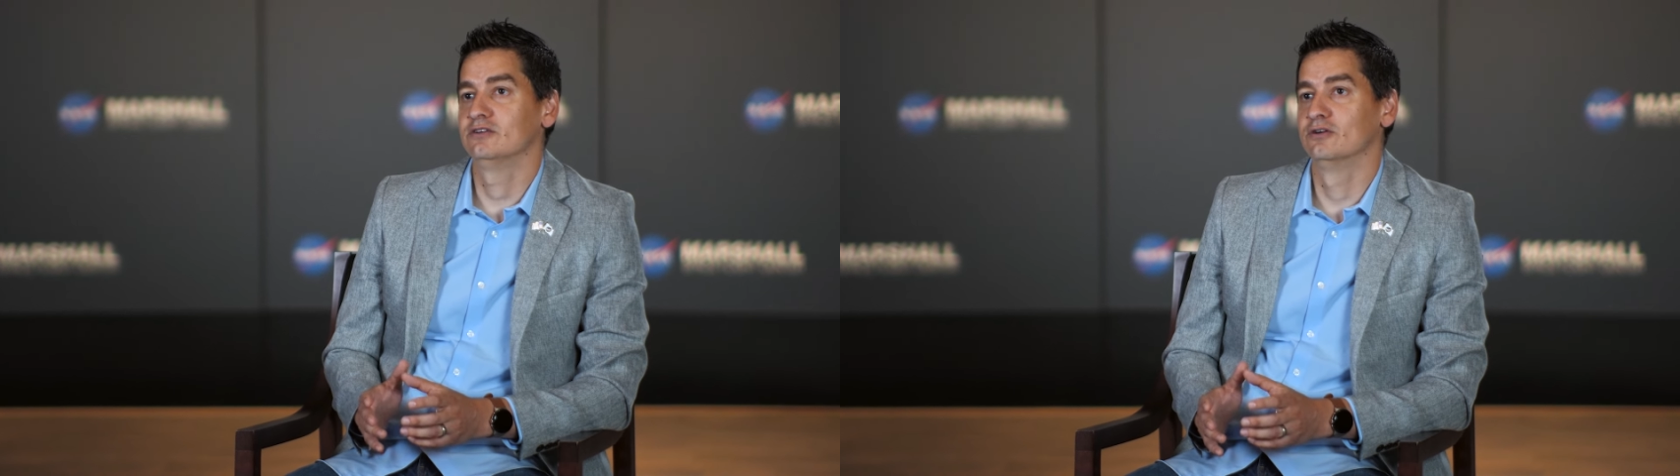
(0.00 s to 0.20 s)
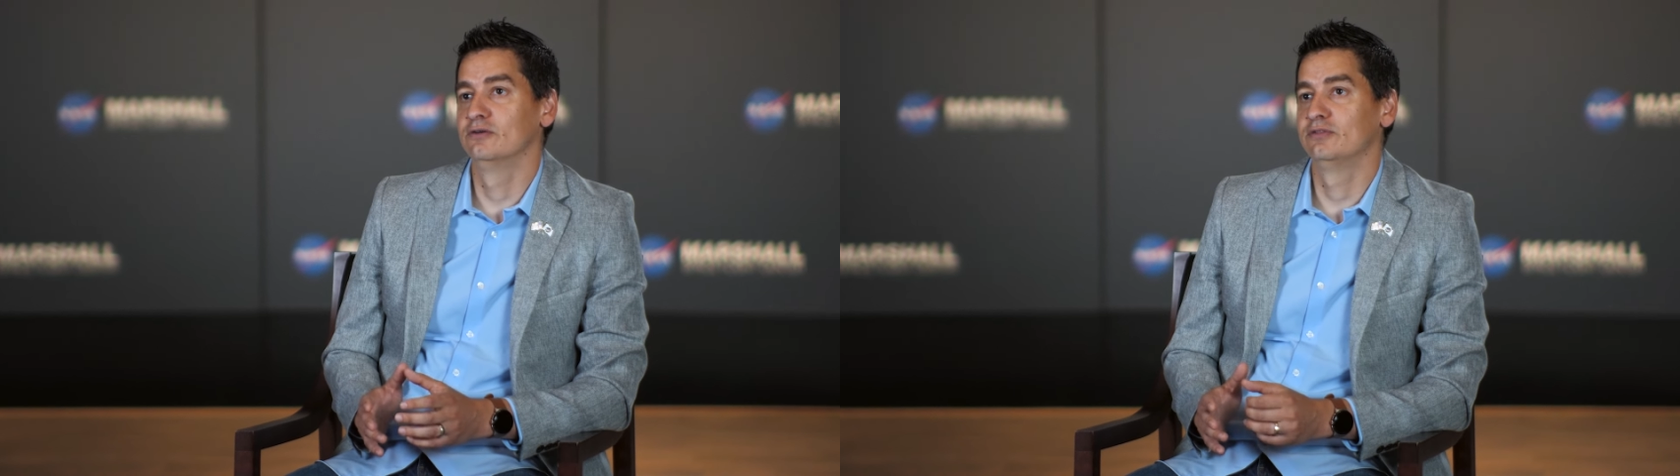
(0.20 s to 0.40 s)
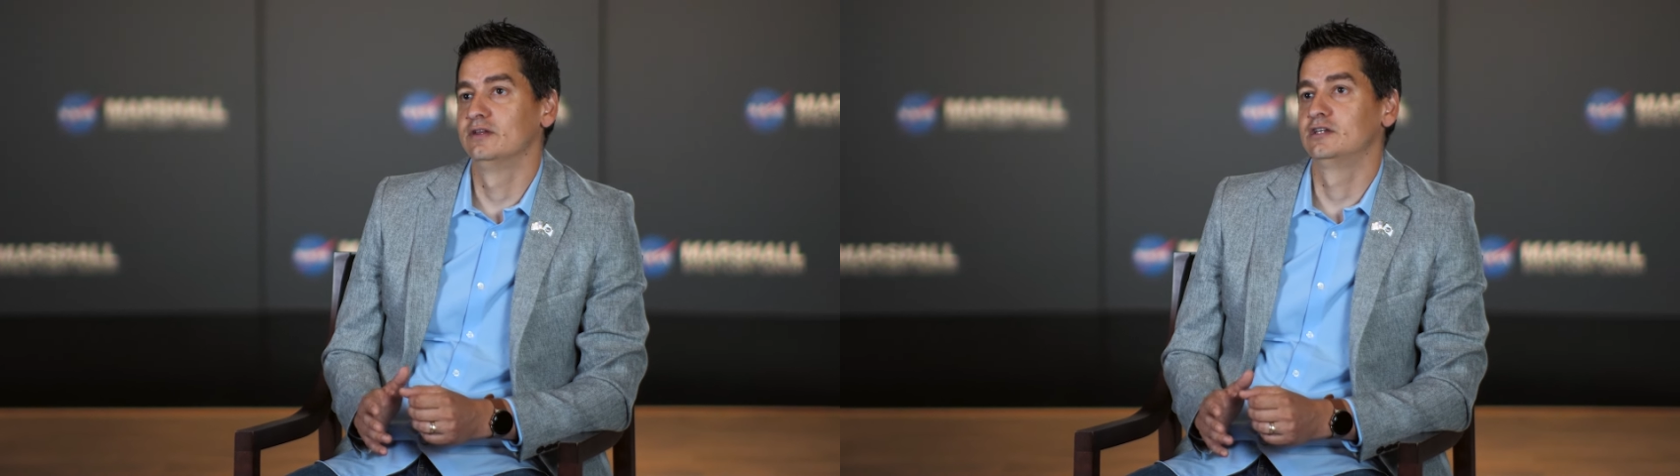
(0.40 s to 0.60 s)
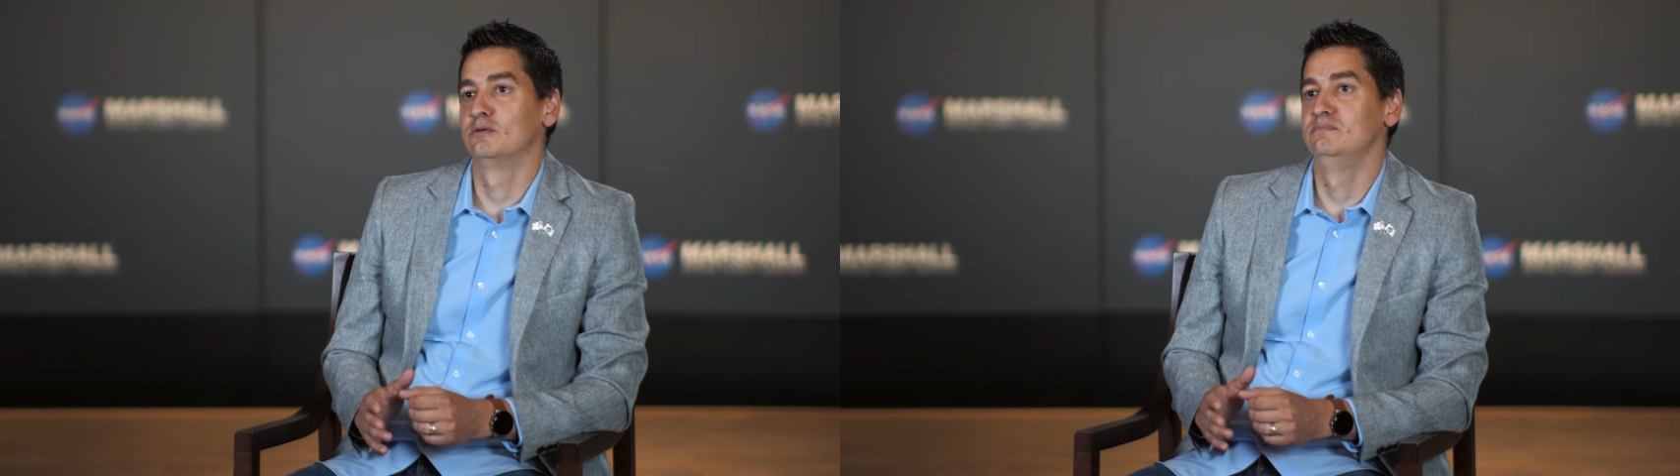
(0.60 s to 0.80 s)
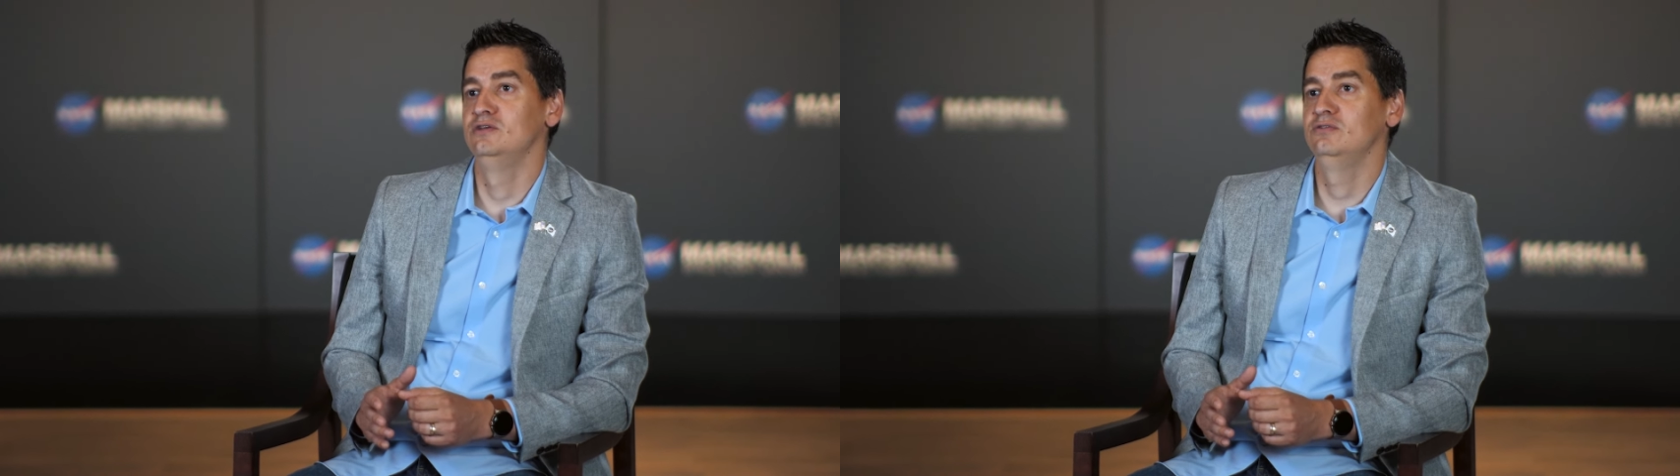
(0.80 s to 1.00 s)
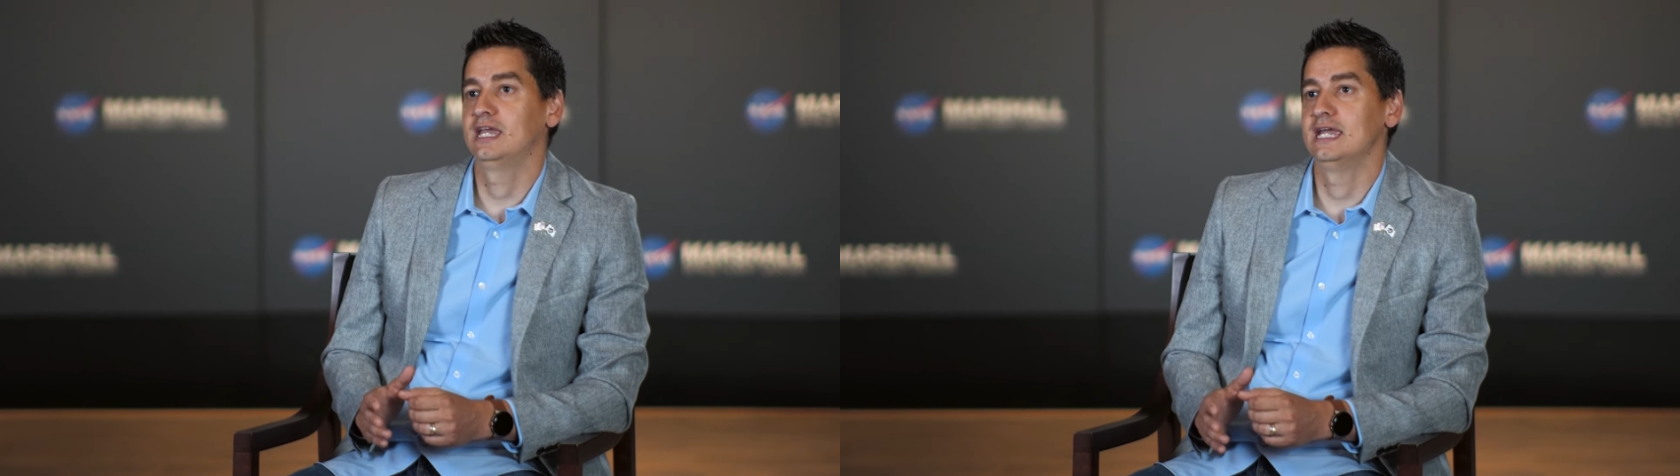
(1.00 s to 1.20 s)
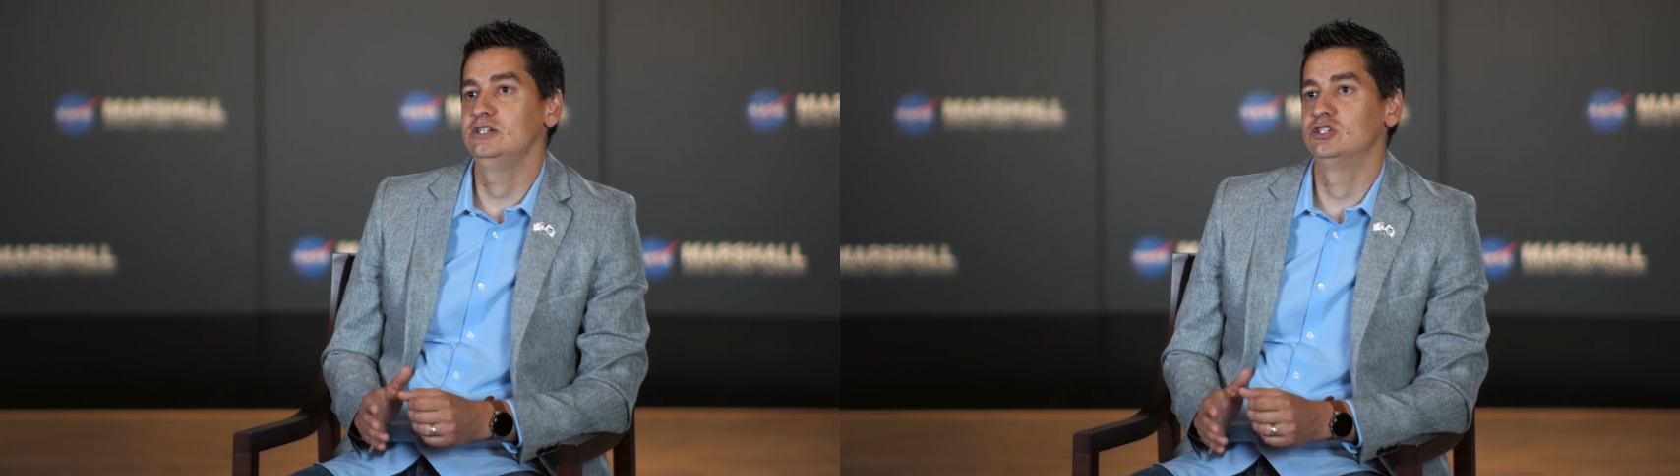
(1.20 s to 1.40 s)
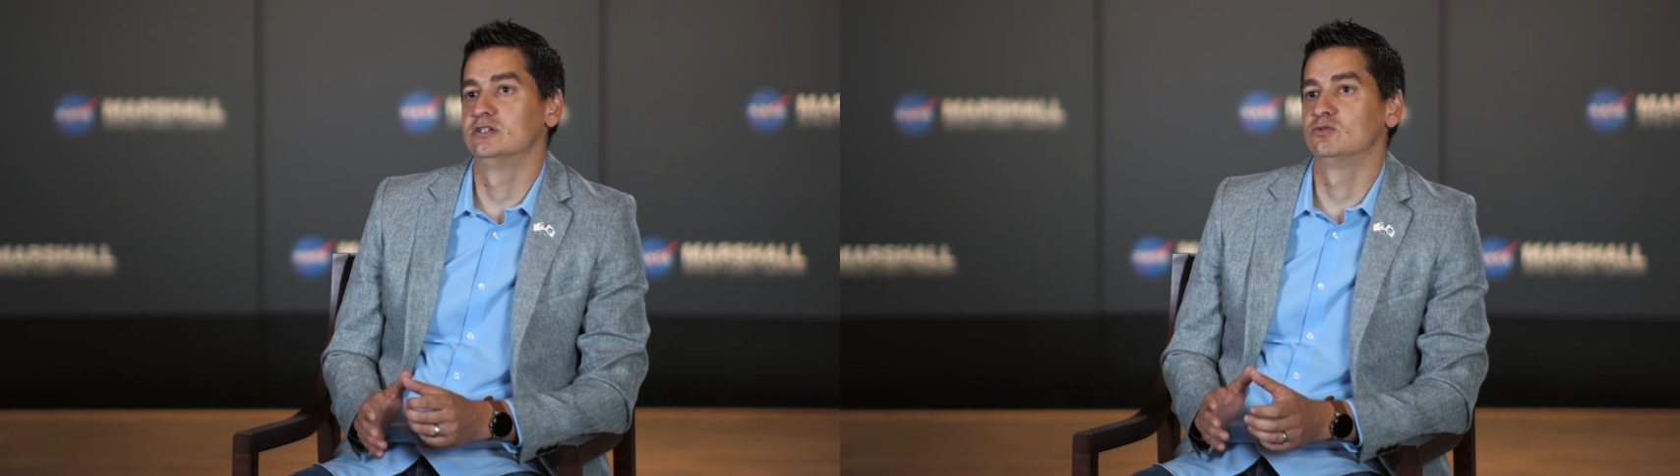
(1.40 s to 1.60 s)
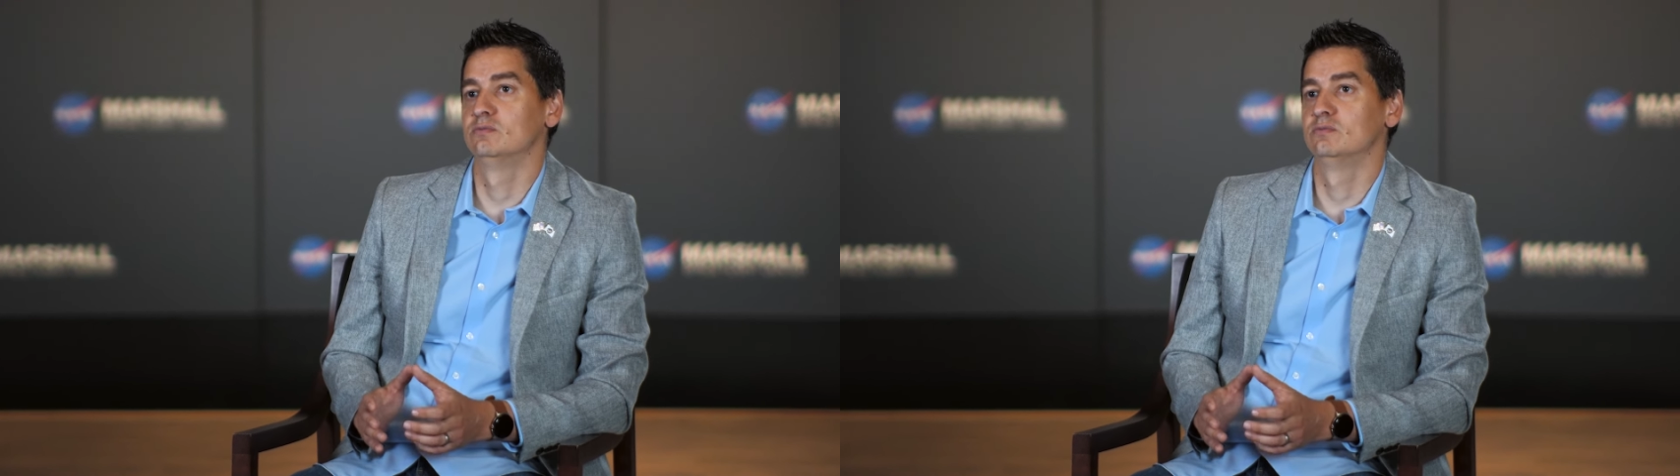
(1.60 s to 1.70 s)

Earth and communications